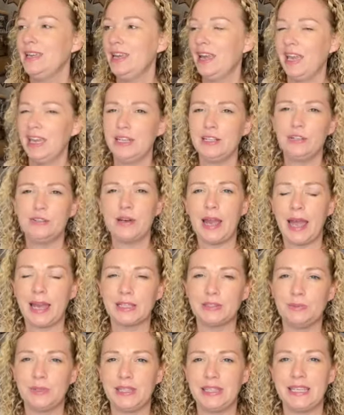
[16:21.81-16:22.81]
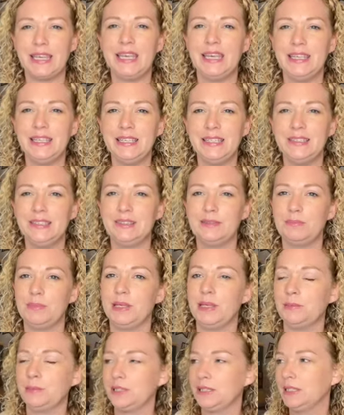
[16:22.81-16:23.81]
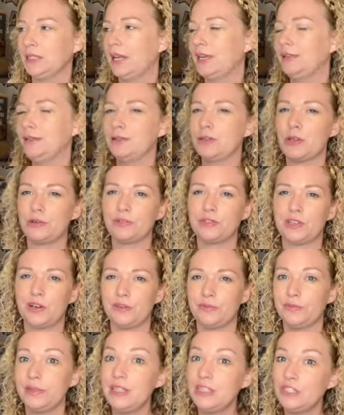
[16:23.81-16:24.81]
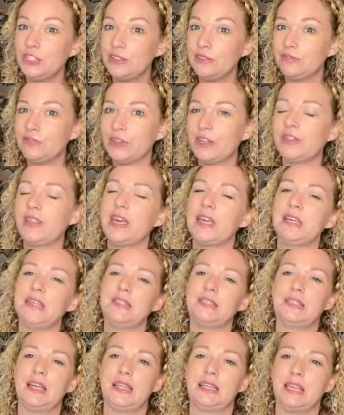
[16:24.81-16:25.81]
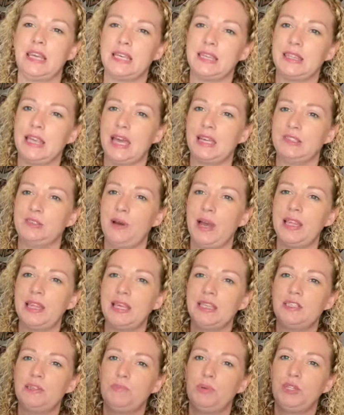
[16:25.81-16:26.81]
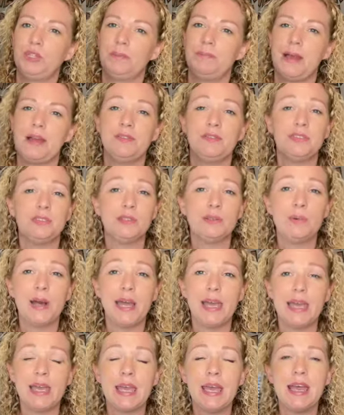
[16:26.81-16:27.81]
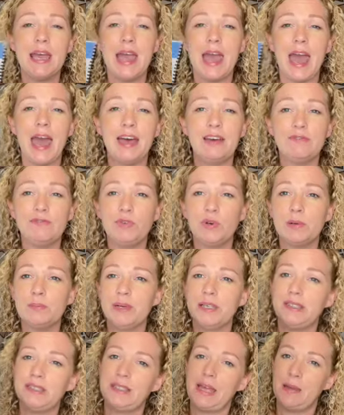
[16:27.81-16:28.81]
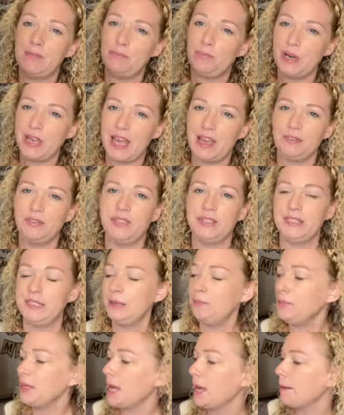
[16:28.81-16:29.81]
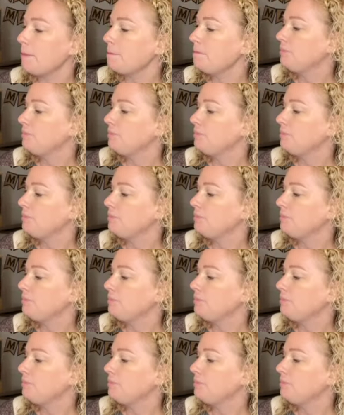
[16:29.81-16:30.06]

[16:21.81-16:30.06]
interact with the kids and be able to, like, you know, start reaching for things and like that. So I like to put the bouncer away at 4 months and bring out the Sit Me Up.